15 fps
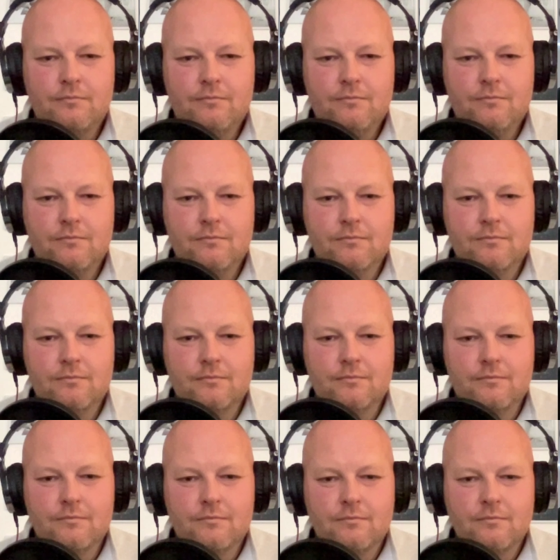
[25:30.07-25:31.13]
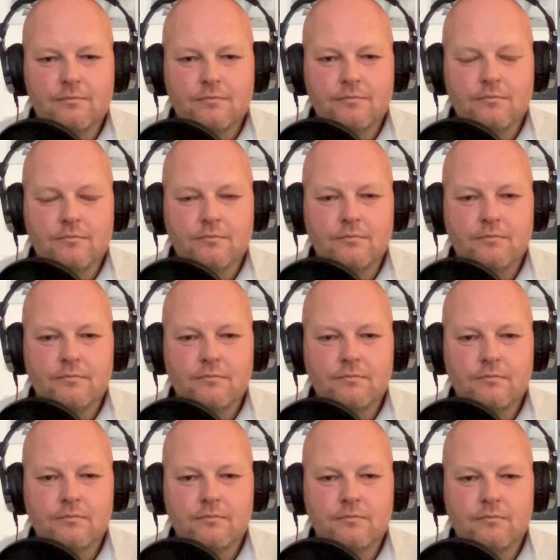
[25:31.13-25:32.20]

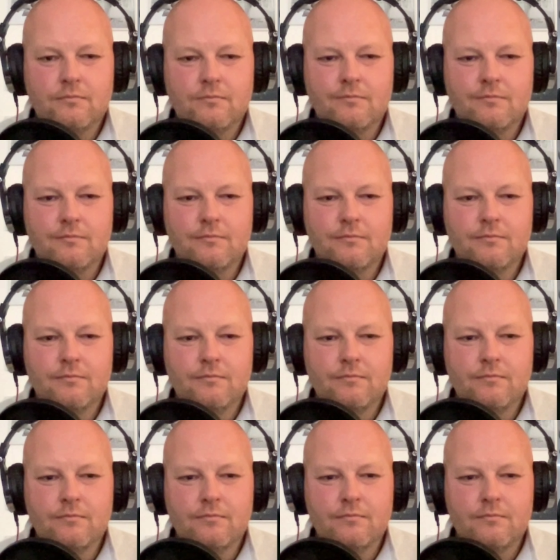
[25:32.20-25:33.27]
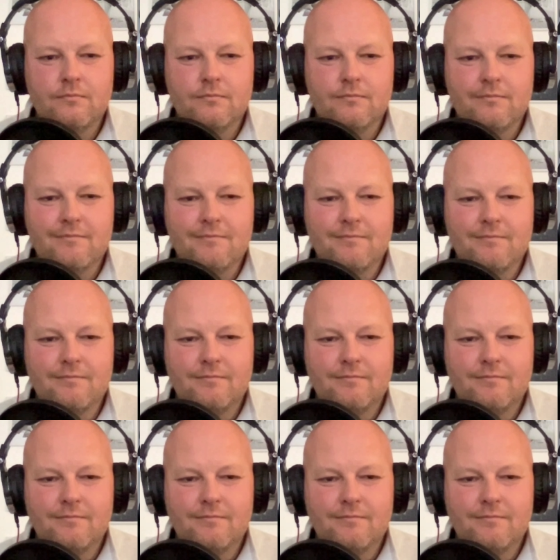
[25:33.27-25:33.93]
(silent)